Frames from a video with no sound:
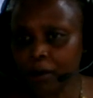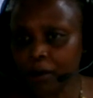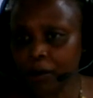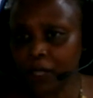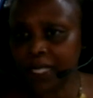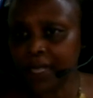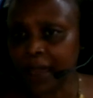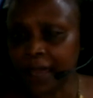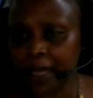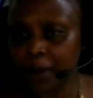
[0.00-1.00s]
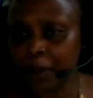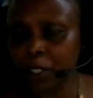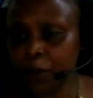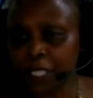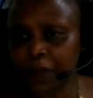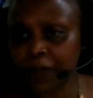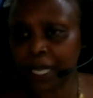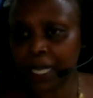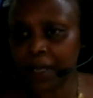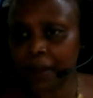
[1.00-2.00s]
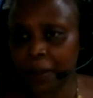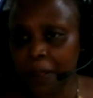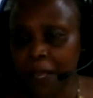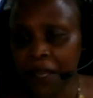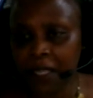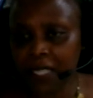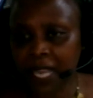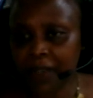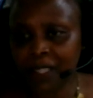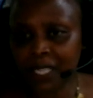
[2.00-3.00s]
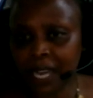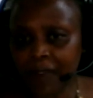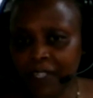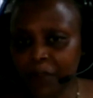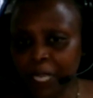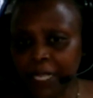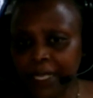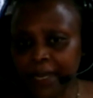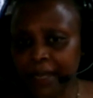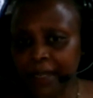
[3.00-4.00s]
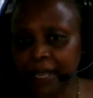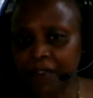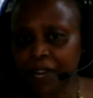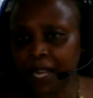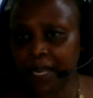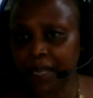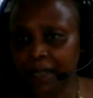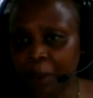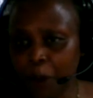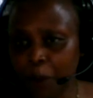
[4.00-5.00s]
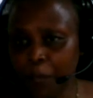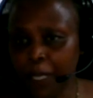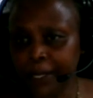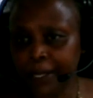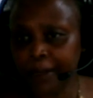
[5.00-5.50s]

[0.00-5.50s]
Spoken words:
for the Sahel specifically. It's like not enough is being done in that regard at the moment.